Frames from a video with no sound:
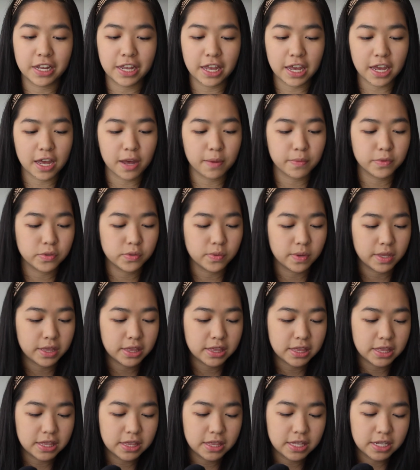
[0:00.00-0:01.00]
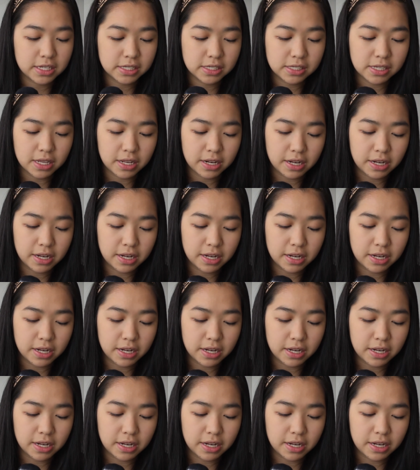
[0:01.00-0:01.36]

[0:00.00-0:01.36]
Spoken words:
It comes with this